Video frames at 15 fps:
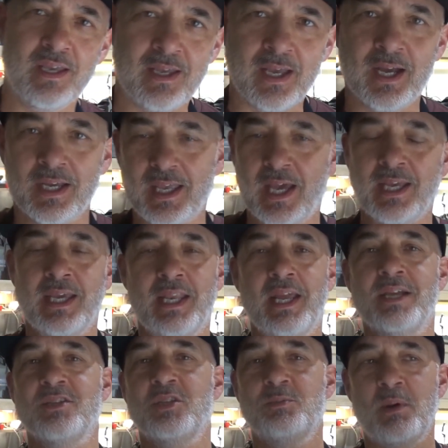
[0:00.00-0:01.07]
again,
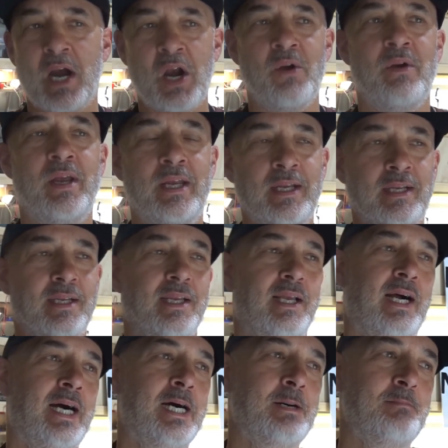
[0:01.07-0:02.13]
inspiring.
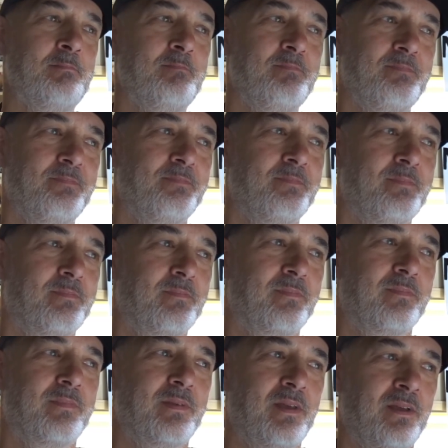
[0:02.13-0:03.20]

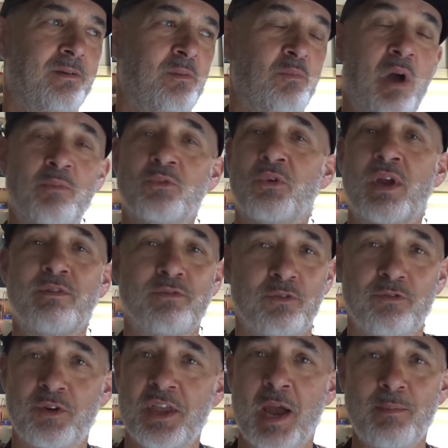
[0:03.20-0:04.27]
I'm grateful
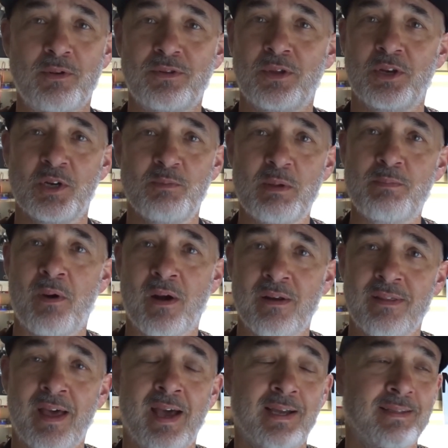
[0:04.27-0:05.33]
for the opportunity to be part
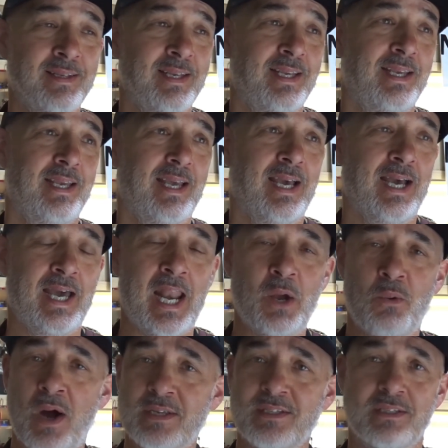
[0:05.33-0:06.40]
of that. And I
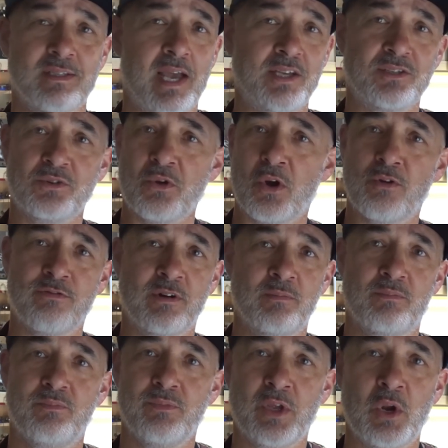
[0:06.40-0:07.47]
watched these guys grow
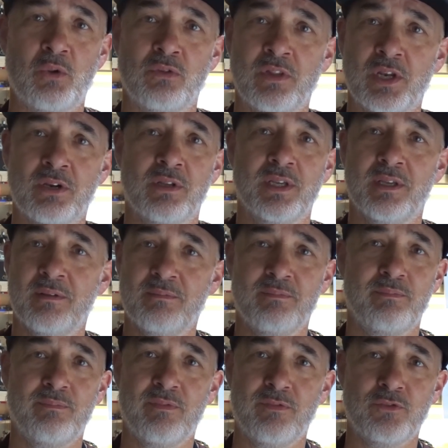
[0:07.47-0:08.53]
from, you know, literally
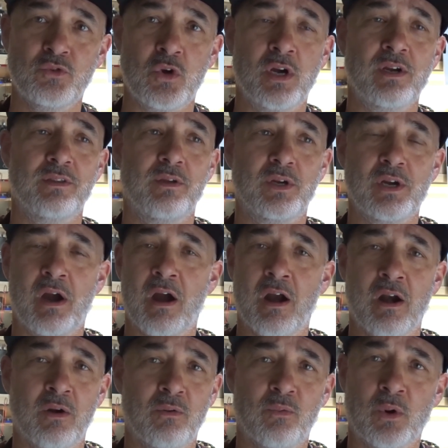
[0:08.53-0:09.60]
trunk of their
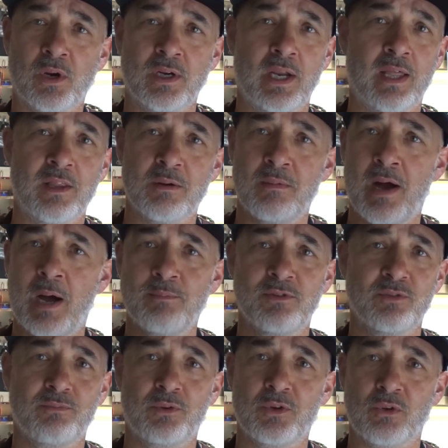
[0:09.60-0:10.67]
car, working out of their
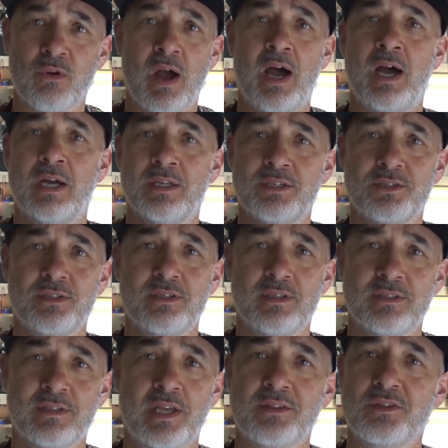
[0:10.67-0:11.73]
mom's garage,
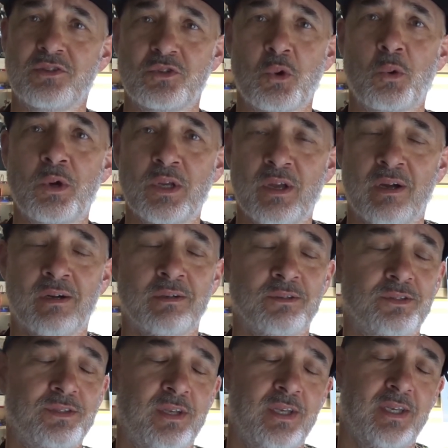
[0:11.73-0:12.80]
is how the story goes,